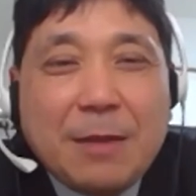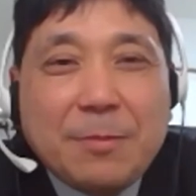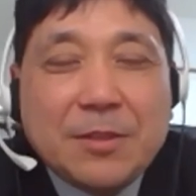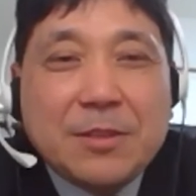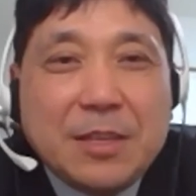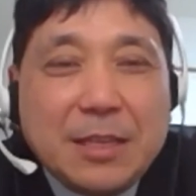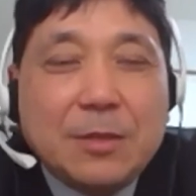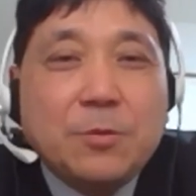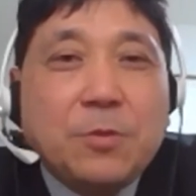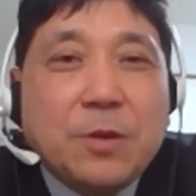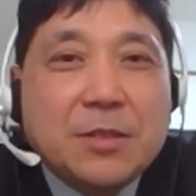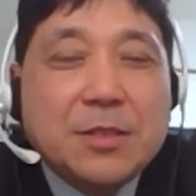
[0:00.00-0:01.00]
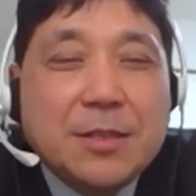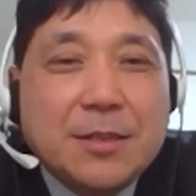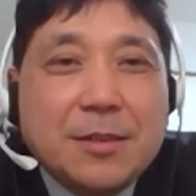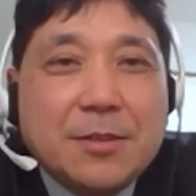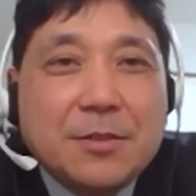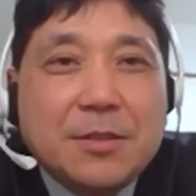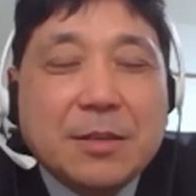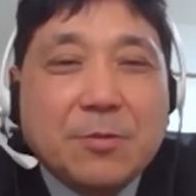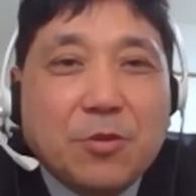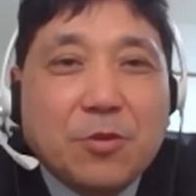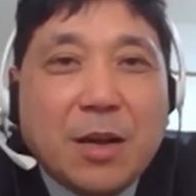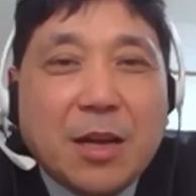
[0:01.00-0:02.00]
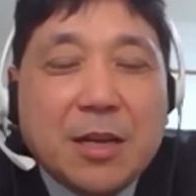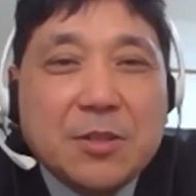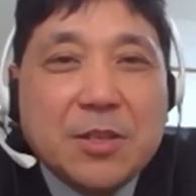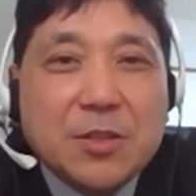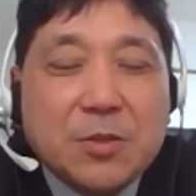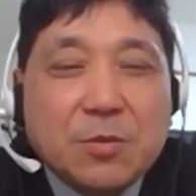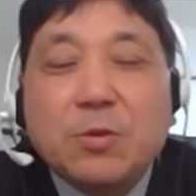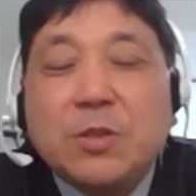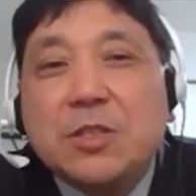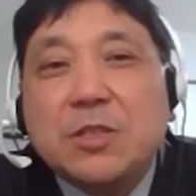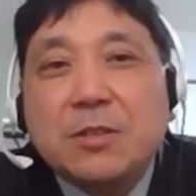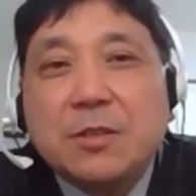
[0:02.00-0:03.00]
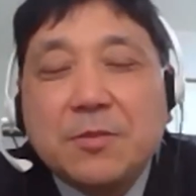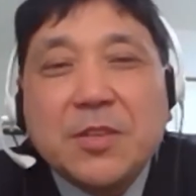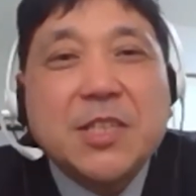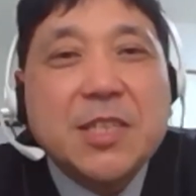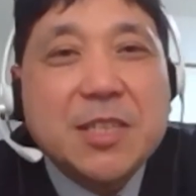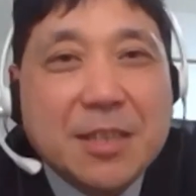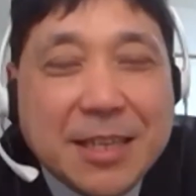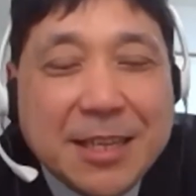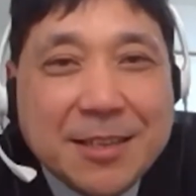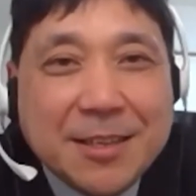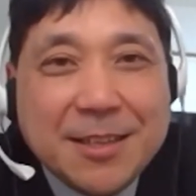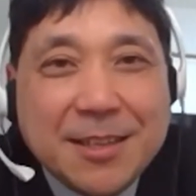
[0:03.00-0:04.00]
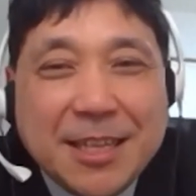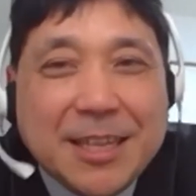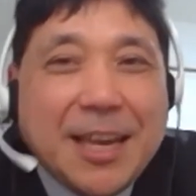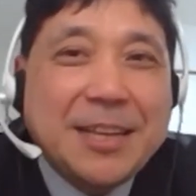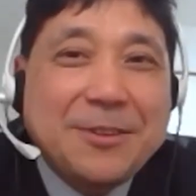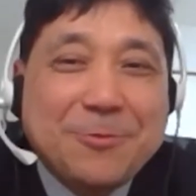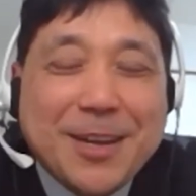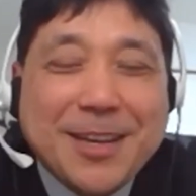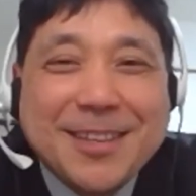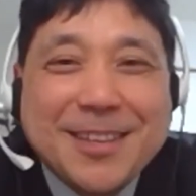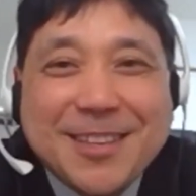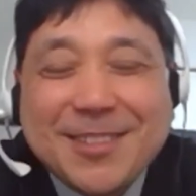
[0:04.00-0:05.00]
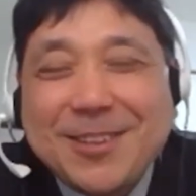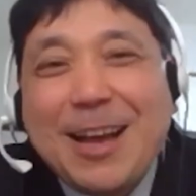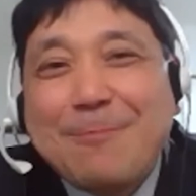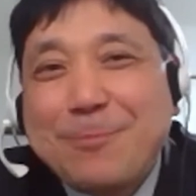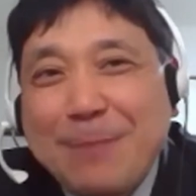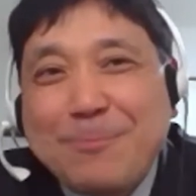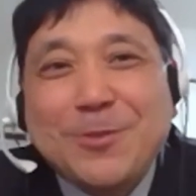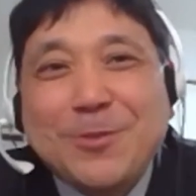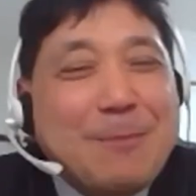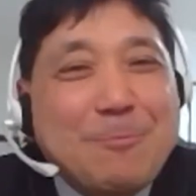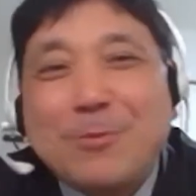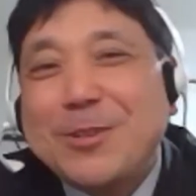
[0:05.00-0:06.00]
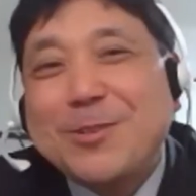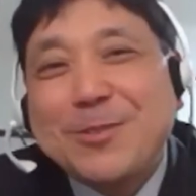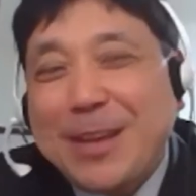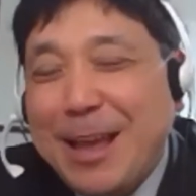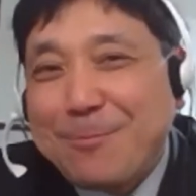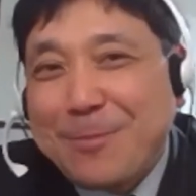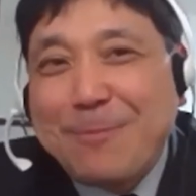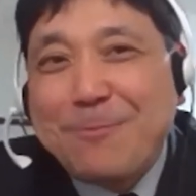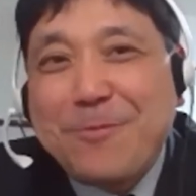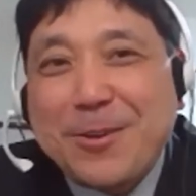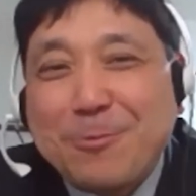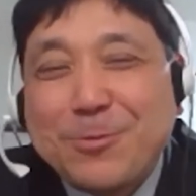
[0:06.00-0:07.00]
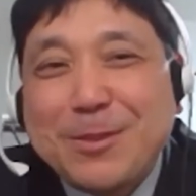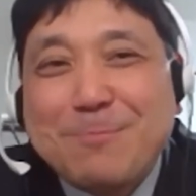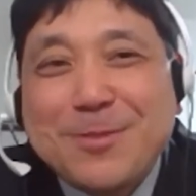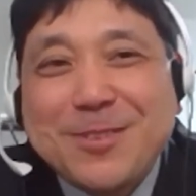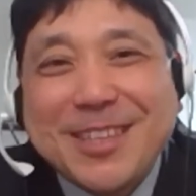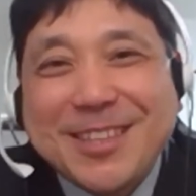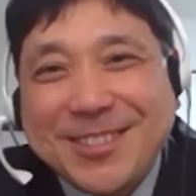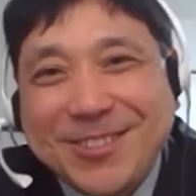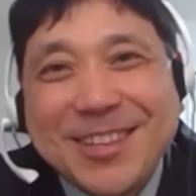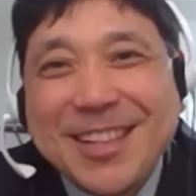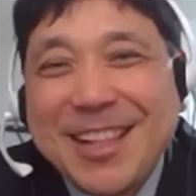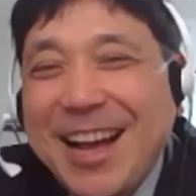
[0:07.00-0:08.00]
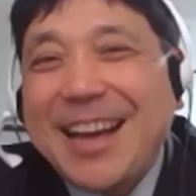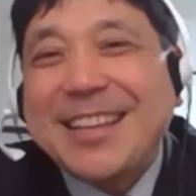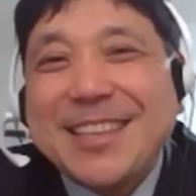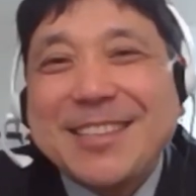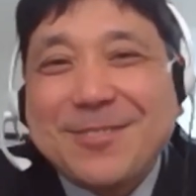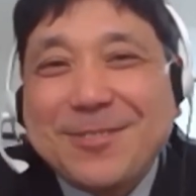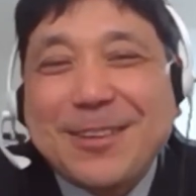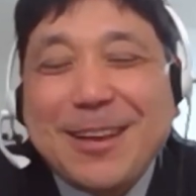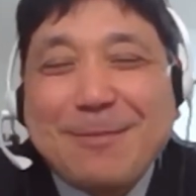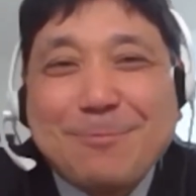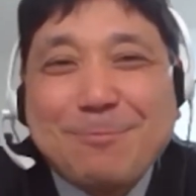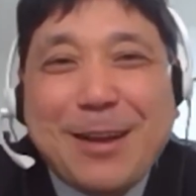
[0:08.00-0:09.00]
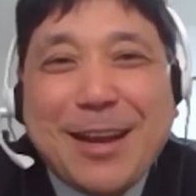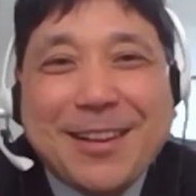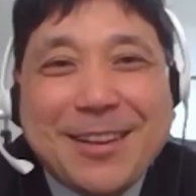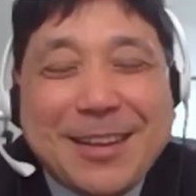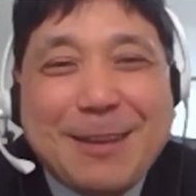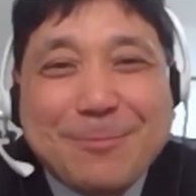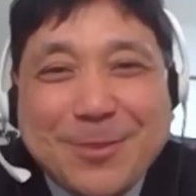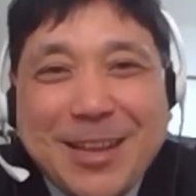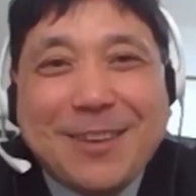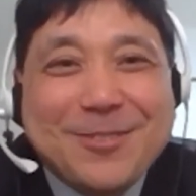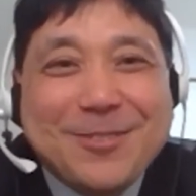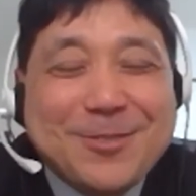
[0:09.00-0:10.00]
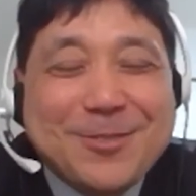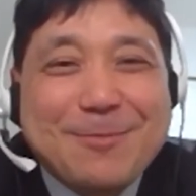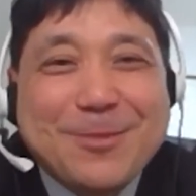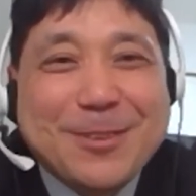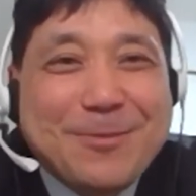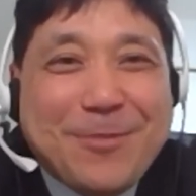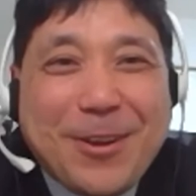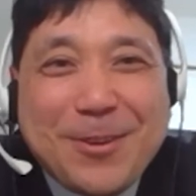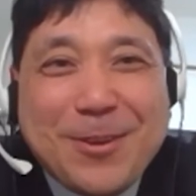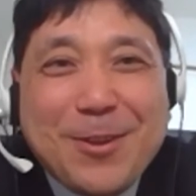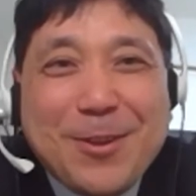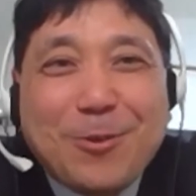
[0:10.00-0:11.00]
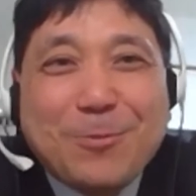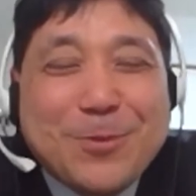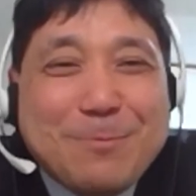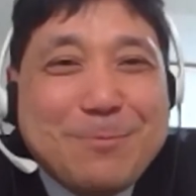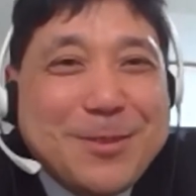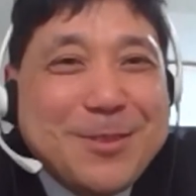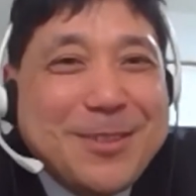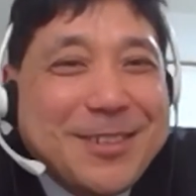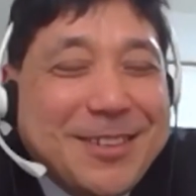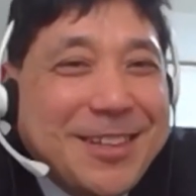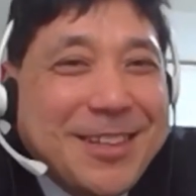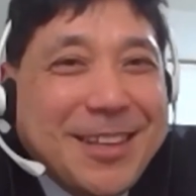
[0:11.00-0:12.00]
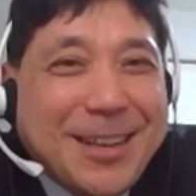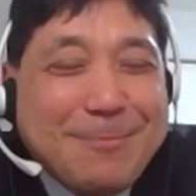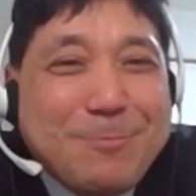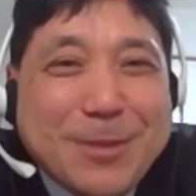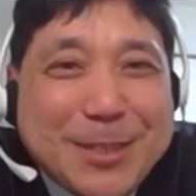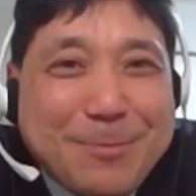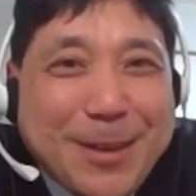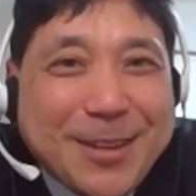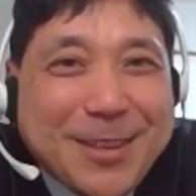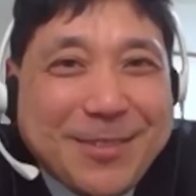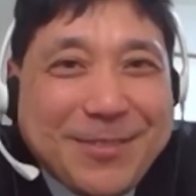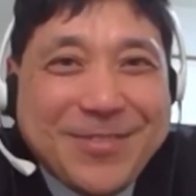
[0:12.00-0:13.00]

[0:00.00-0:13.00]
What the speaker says: deal with the globalization, which is necessary in any way. So I'm very optimistic. So I tended to come down to something very optimistic and perspective.